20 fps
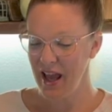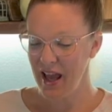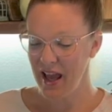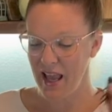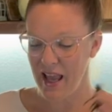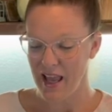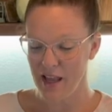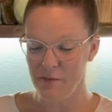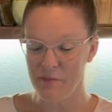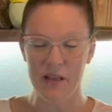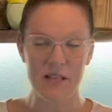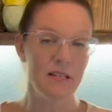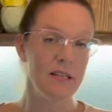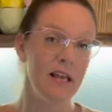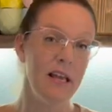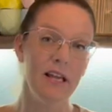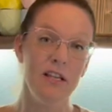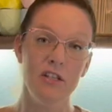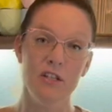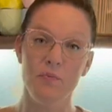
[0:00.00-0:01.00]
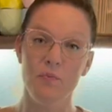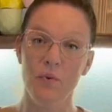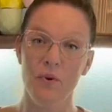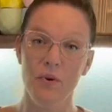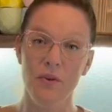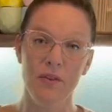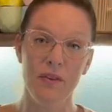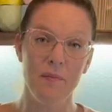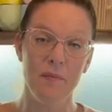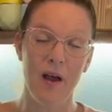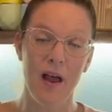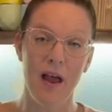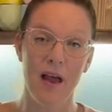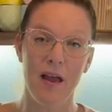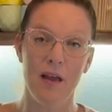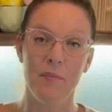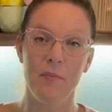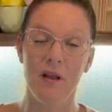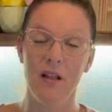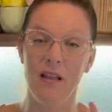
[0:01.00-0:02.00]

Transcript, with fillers: And basically I just pulled them up,